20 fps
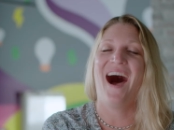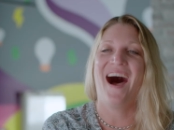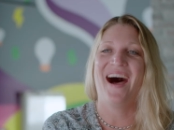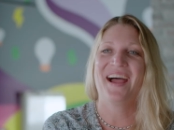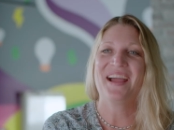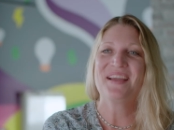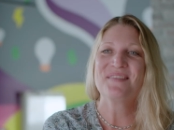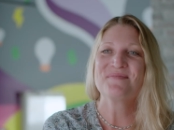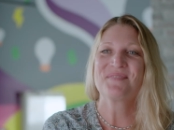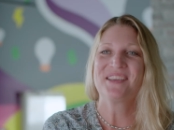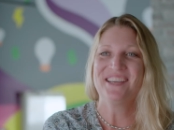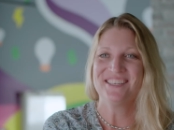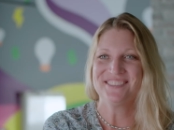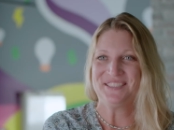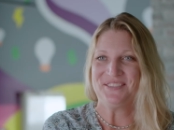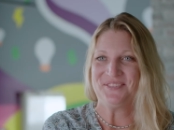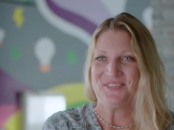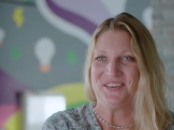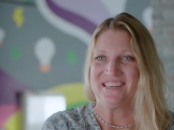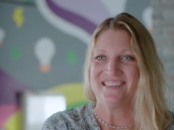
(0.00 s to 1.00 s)
I'm
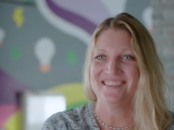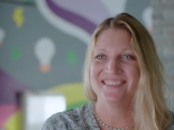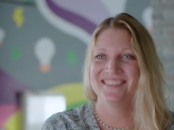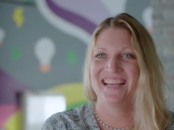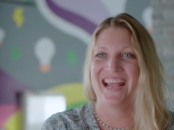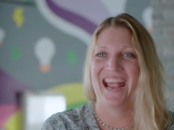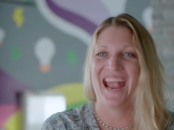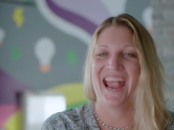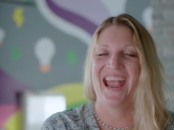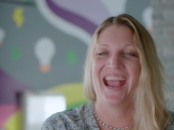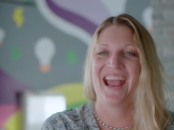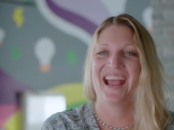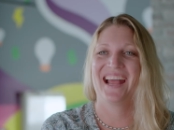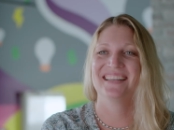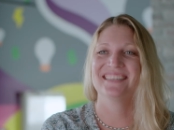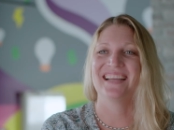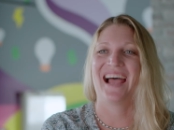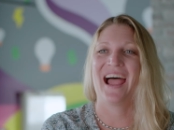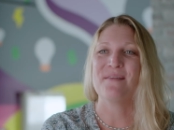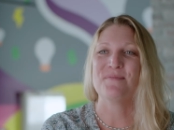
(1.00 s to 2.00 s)
Kirsten Regal and
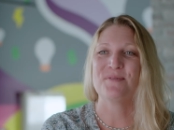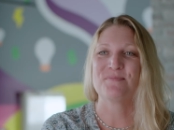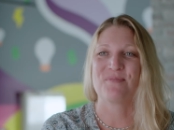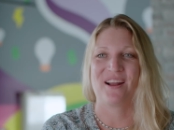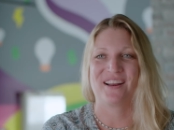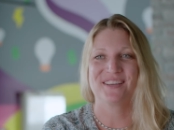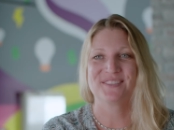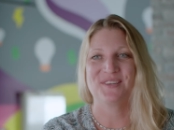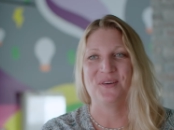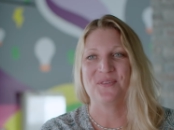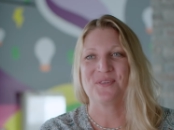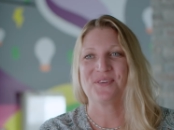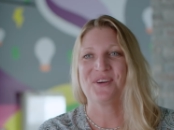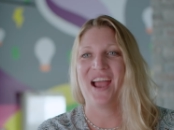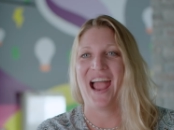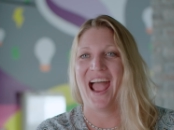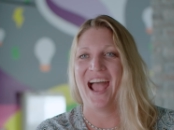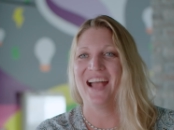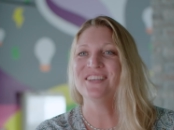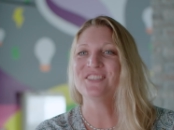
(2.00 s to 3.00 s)
I'm a product owner
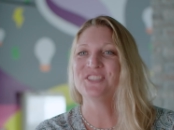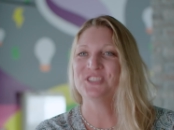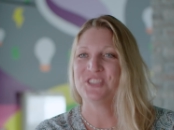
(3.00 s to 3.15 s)
at